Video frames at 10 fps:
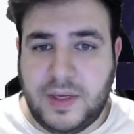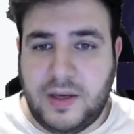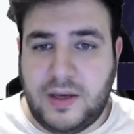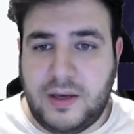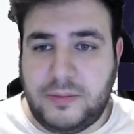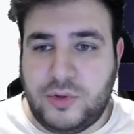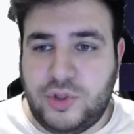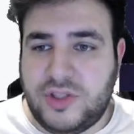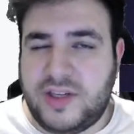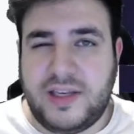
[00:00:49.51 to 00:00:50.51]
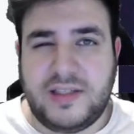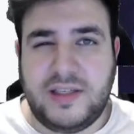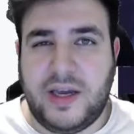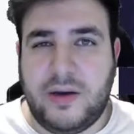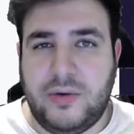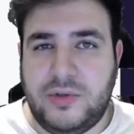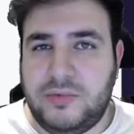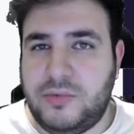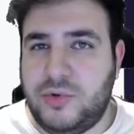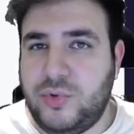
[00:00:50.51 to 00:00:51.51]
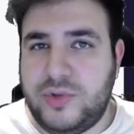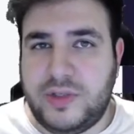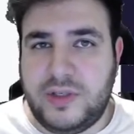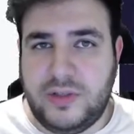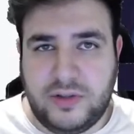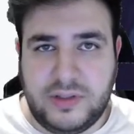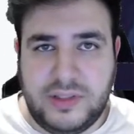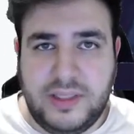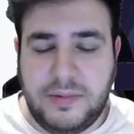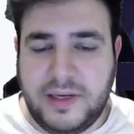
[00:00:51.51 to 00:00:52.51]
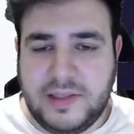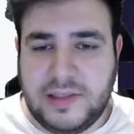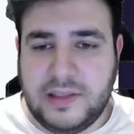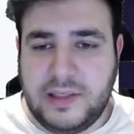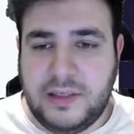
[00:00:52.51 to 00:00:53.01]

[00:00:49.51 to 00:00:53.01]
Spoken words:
You're just testing out who's in your league basically,